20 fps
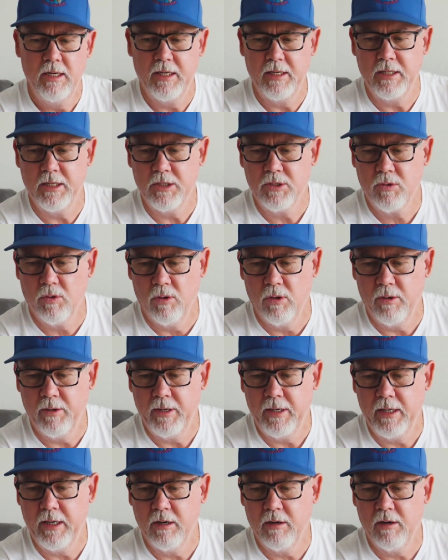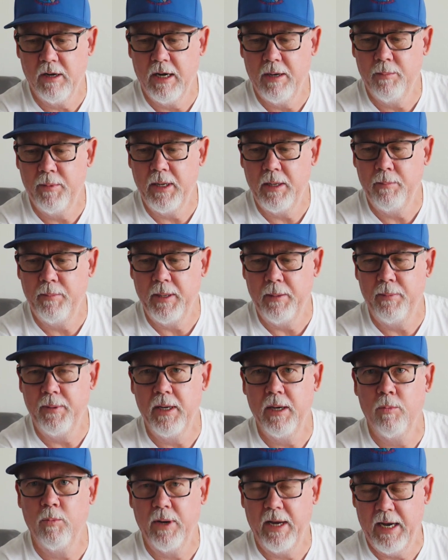in this chlorine here, how many
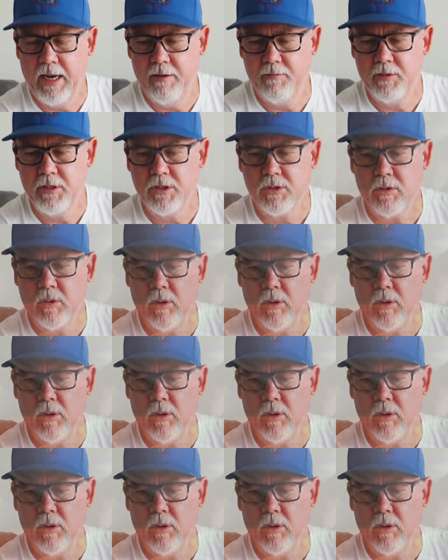ppm we have in this